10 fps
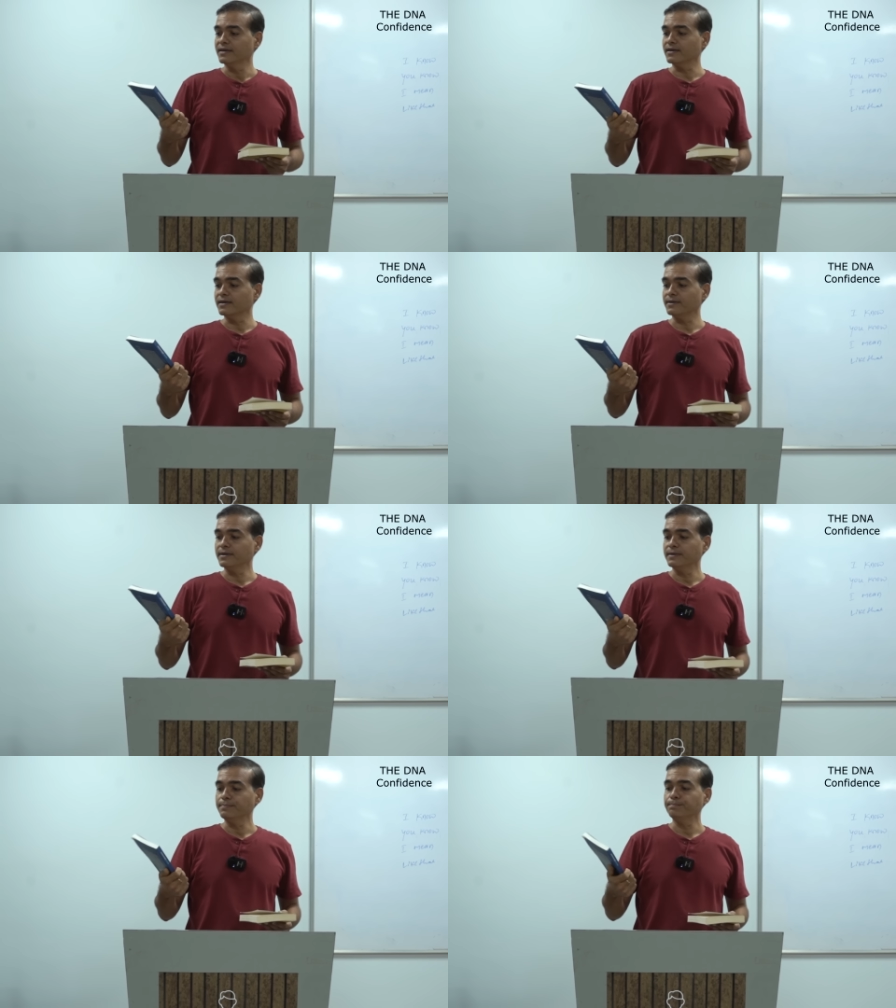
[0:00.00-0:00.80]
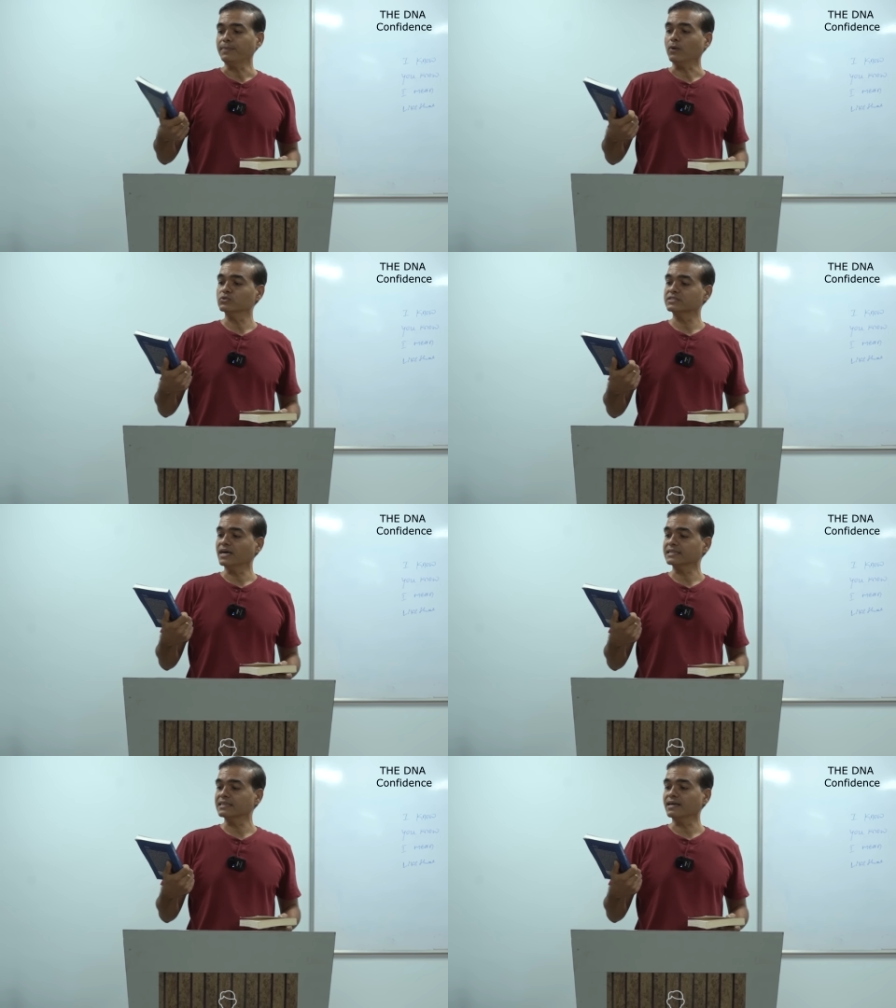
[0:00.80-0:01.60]

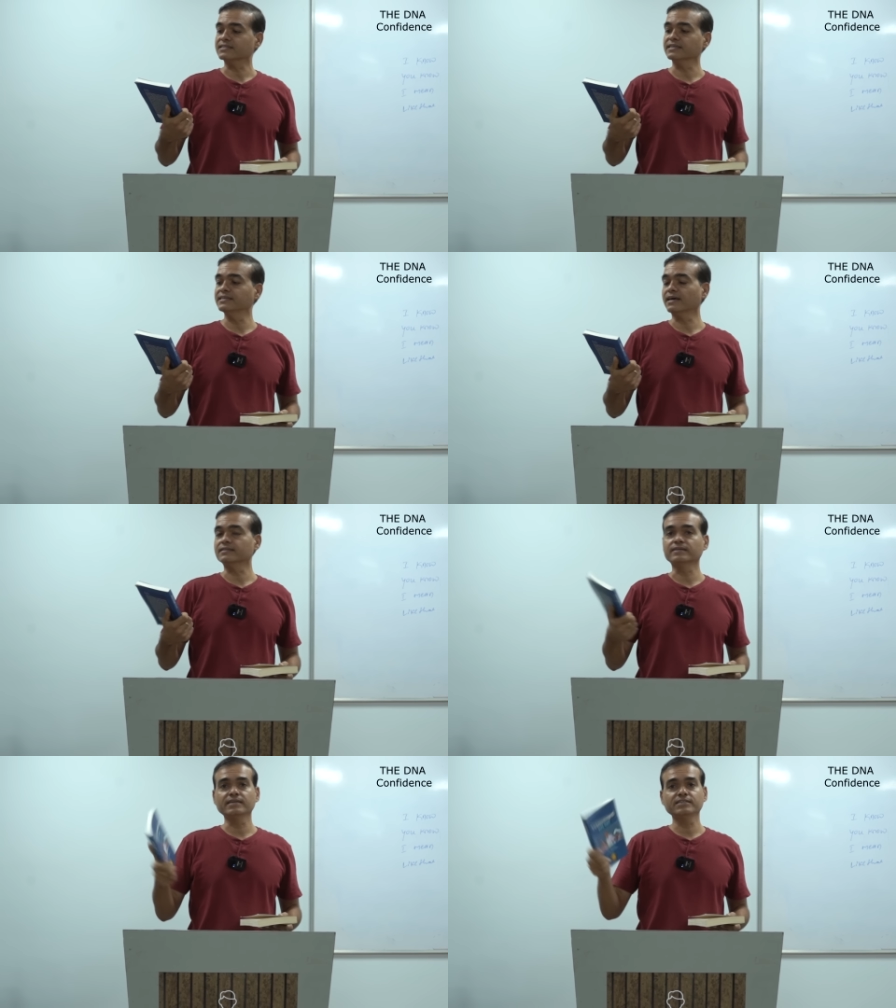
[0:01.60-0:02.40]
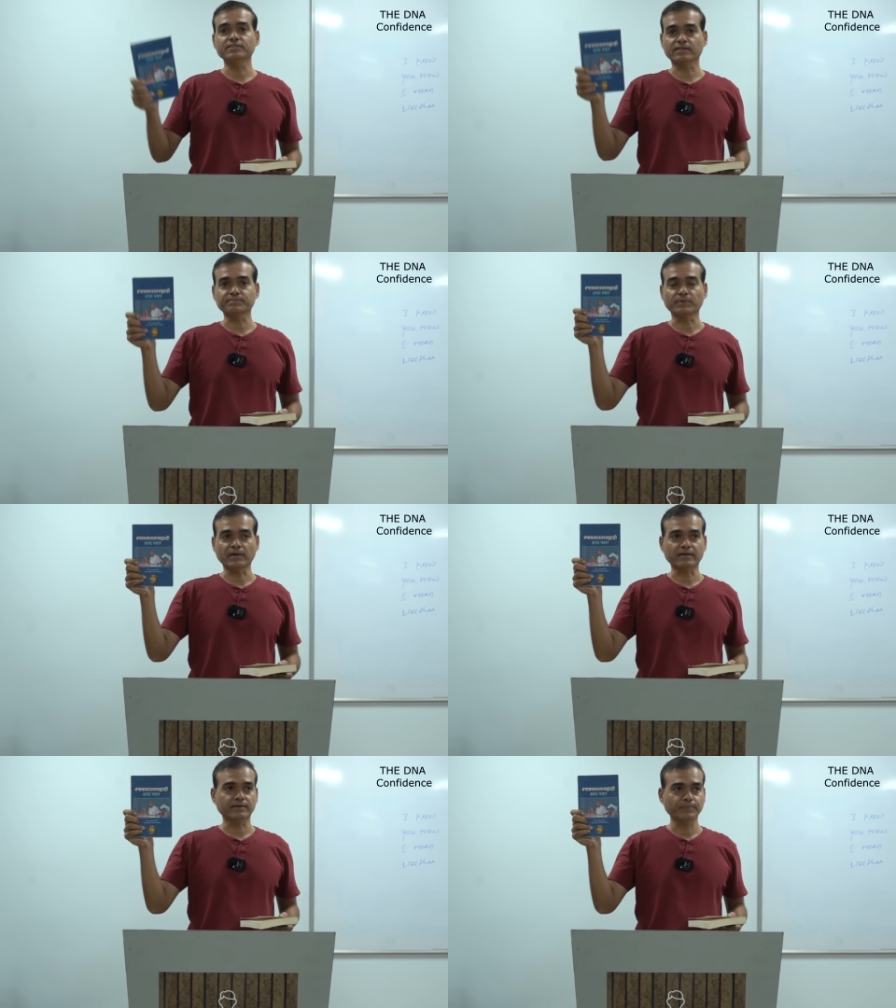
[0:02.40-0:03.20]
Pausatla uh, Sahyadri Sharad Pawar.